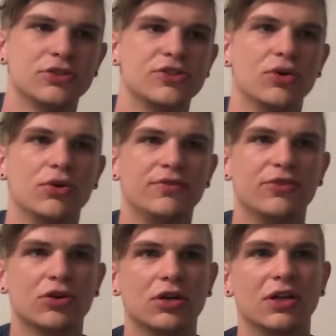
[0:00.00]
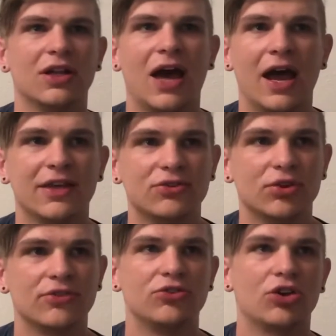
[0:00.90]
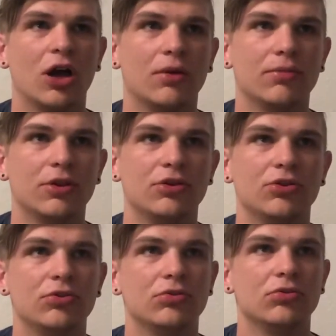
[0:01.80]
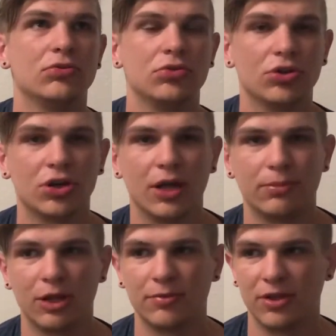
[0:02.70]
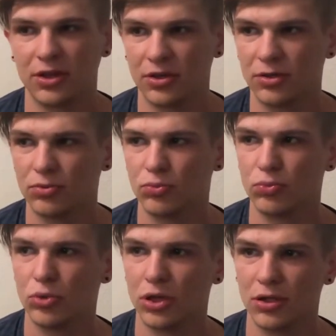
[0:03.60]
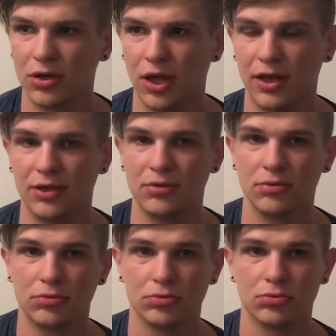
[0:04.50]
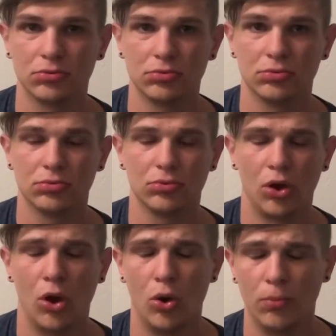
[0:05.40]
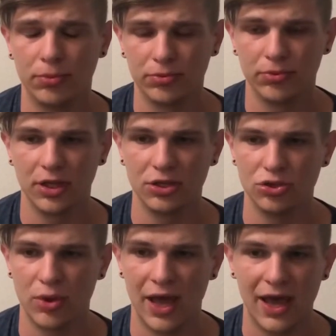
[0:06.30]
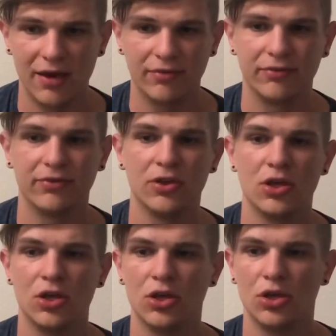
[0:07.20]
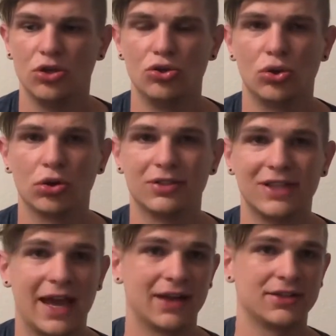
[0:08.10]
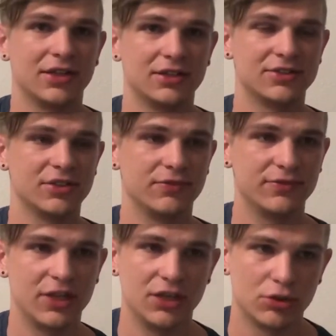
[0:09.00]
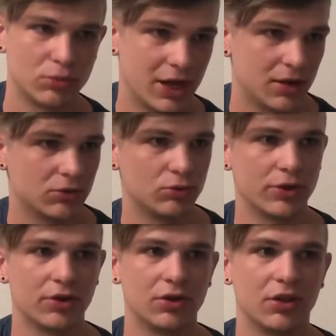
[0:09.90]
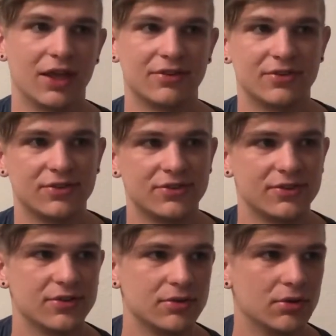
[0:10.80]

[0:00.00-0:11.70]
So if you're in a high stress job and you're an epileptic, one, I hope that you have your tactics of getting around, whether that's